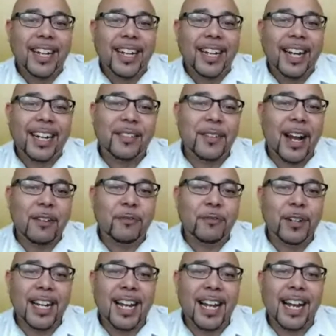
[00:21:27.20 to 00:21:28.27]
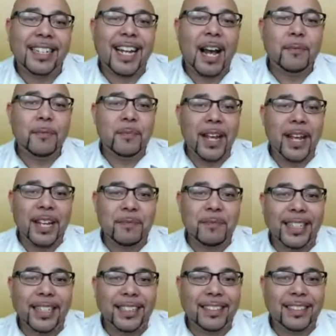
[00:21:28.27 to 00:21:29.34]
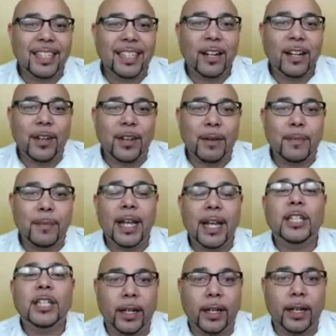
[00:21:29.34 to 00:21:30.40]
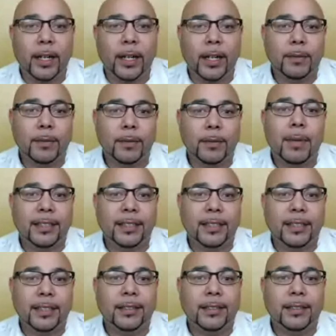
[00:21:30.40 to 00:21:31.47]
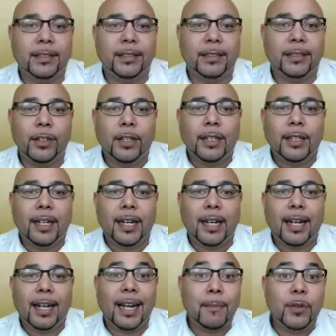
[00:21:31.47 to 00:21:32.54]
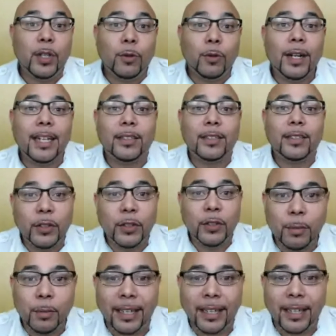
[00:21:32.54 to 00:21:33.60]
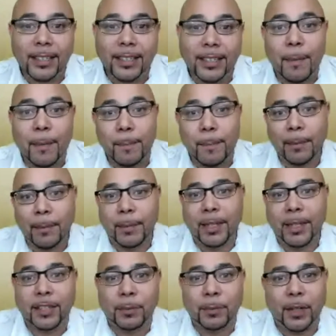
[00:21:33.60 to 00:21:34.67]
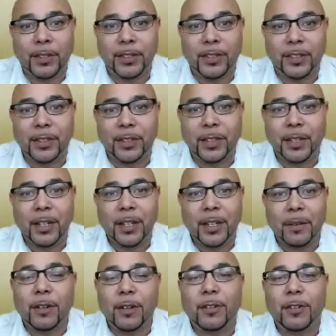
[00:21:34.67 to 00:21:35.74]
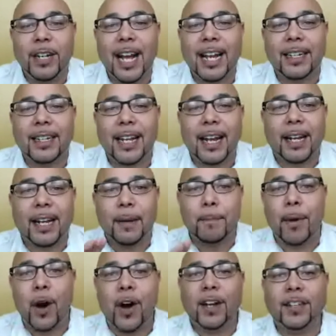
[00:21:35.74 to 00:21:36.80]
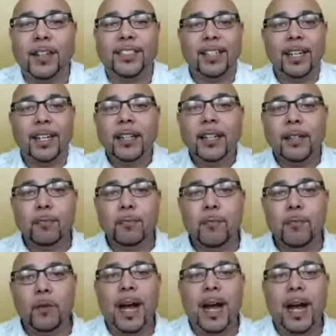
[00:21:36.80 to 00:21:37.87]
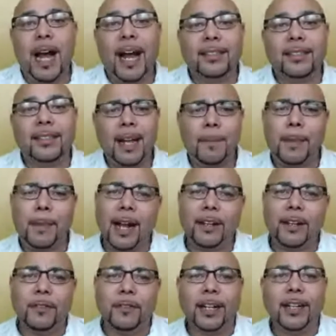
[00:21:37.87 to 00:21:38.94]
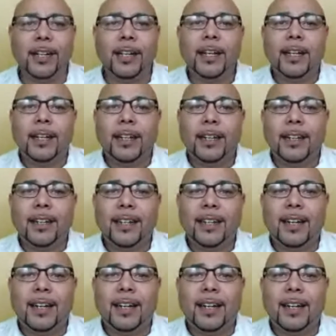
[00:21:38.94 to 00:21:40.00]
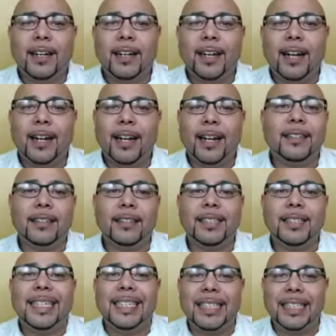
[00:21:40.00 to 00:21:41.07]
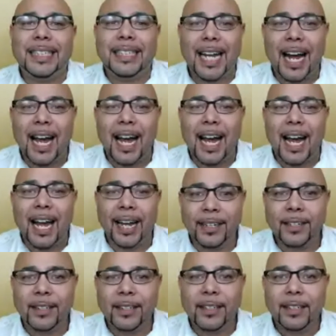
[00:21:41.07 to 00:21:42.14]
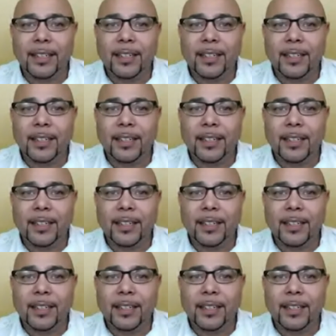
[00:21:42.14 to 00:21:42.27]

and I realize I'm injuring myself, and I'm doing it to myself. I'm blaming this person, but in reality, I can pause, move back, step out of it, and I can decide